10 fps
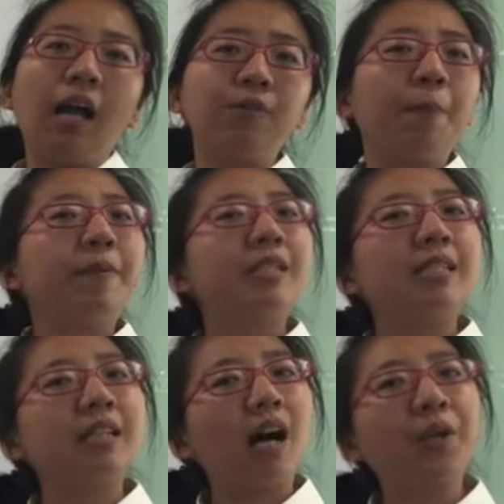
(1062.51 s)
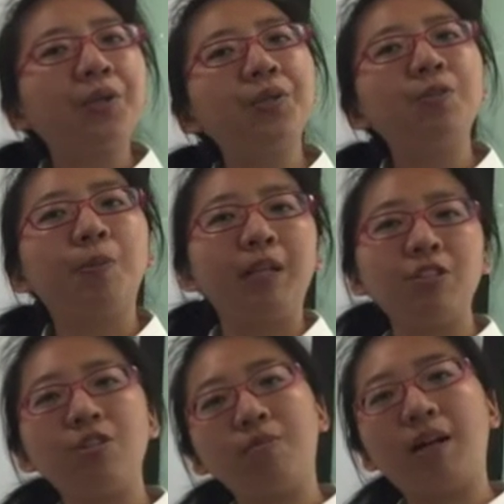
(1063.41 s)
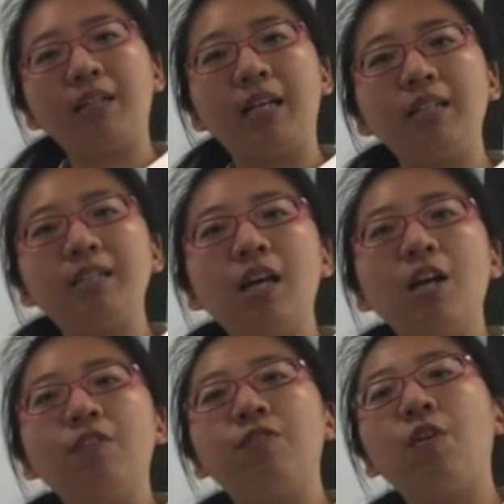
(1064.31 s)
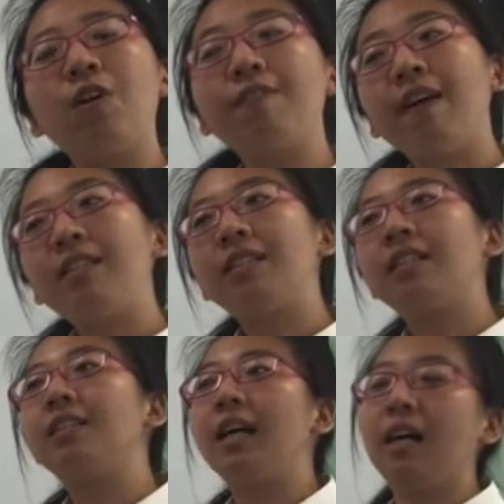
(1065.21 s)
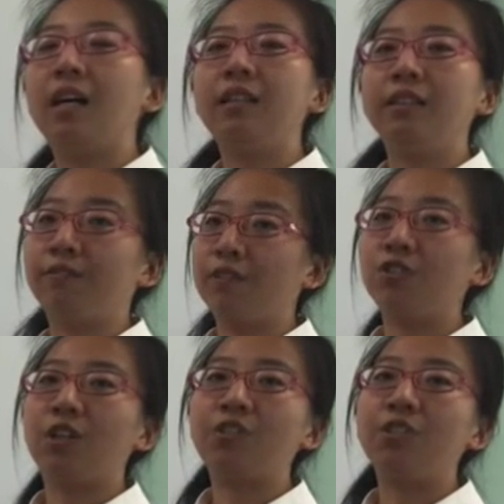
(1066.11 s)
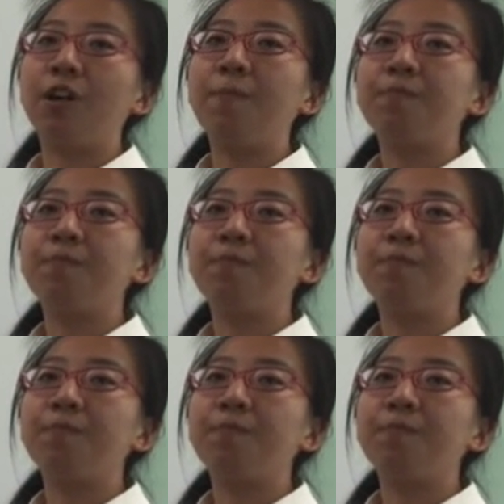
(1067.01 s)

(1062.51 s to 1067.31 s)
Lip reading: represents a huge potential market for investing in their infrastructure.